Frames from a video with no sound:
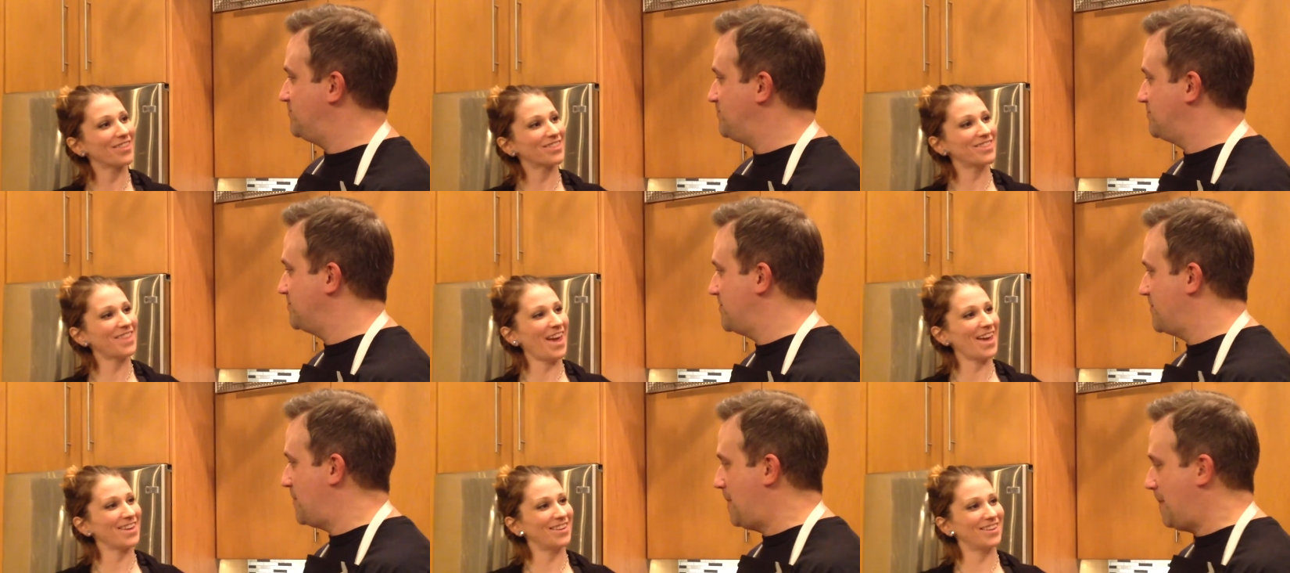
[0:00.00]

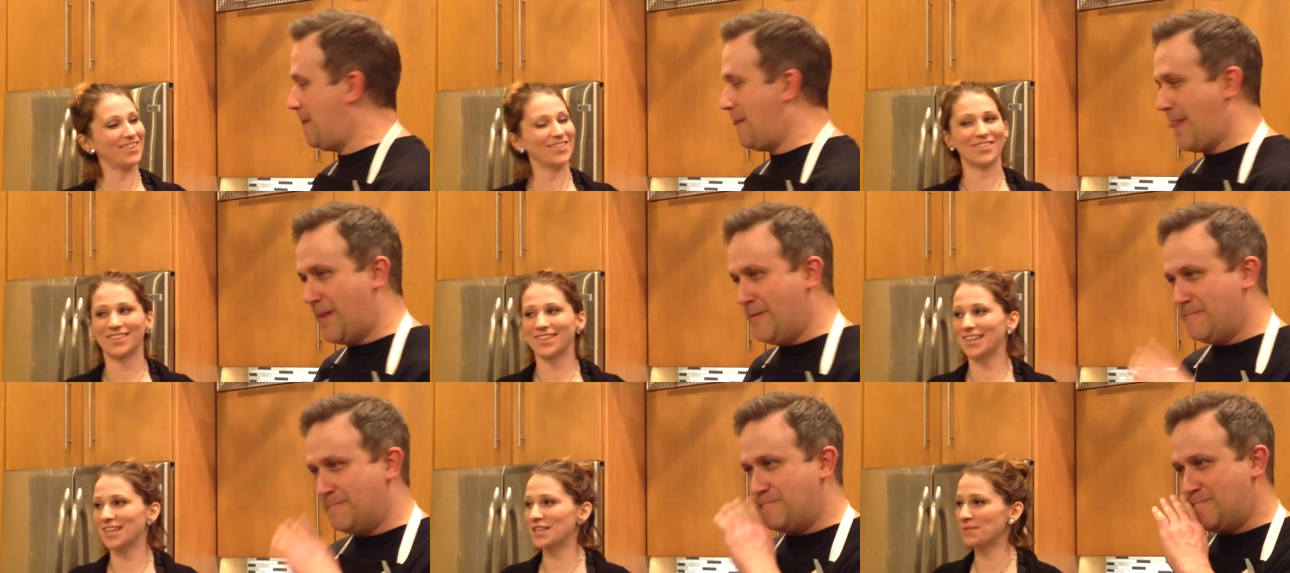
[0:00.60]
Speaker 1: Thank you, hmm.
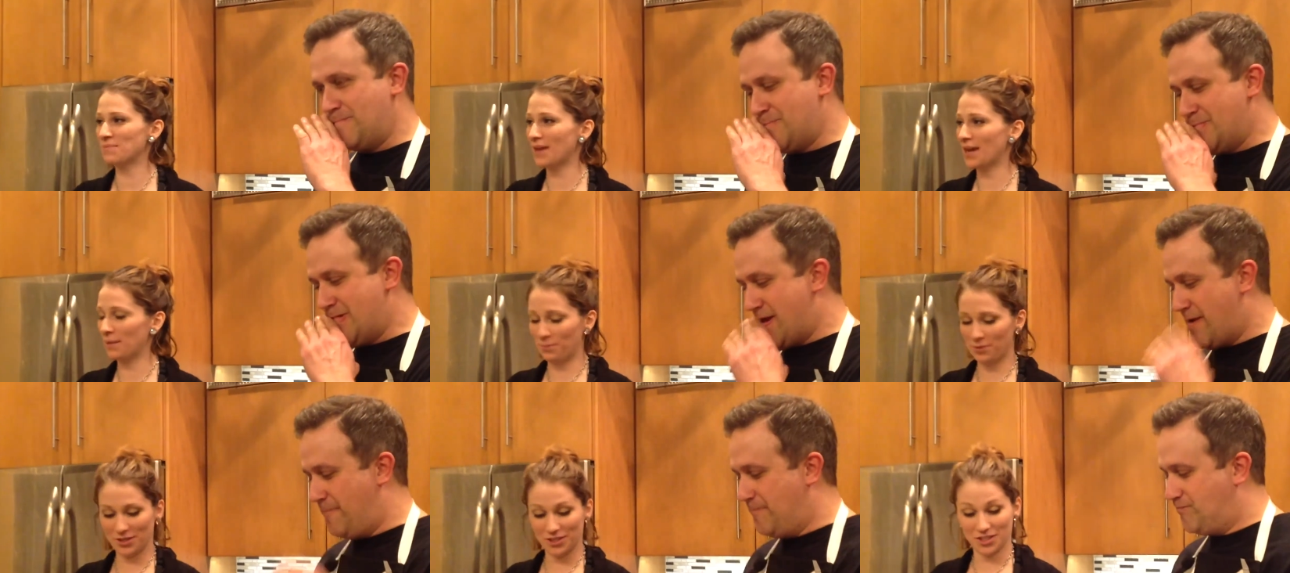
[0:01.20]
Tim. Mm. I
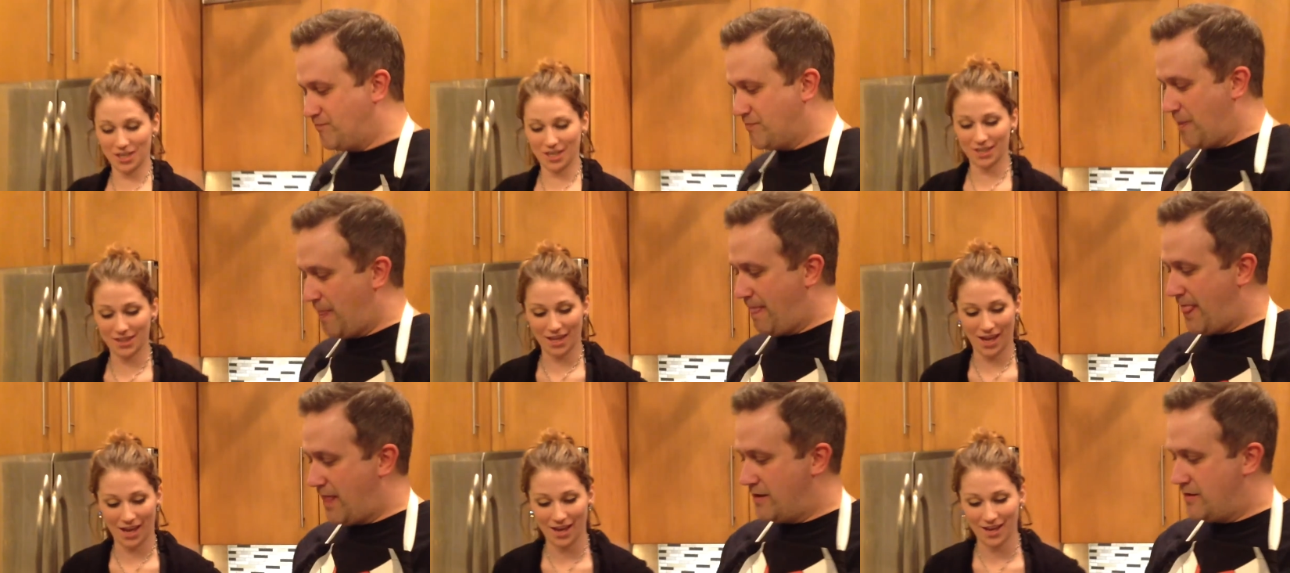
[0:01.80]
appreciate
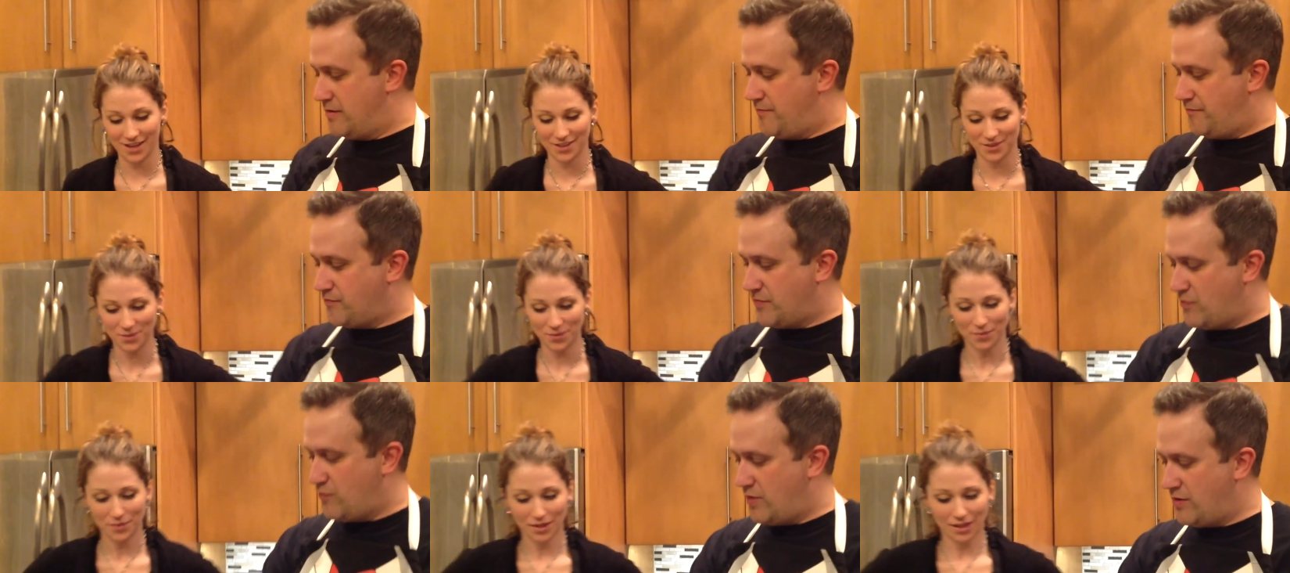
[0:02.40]
that.
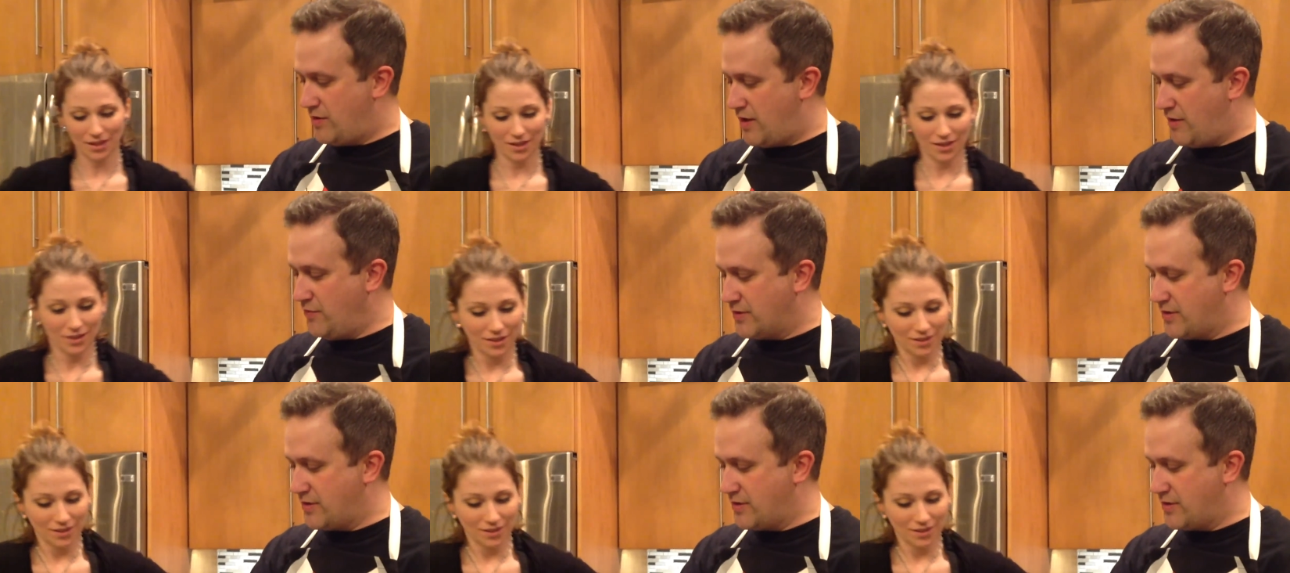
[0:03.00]
Speaker 2: Well, I want to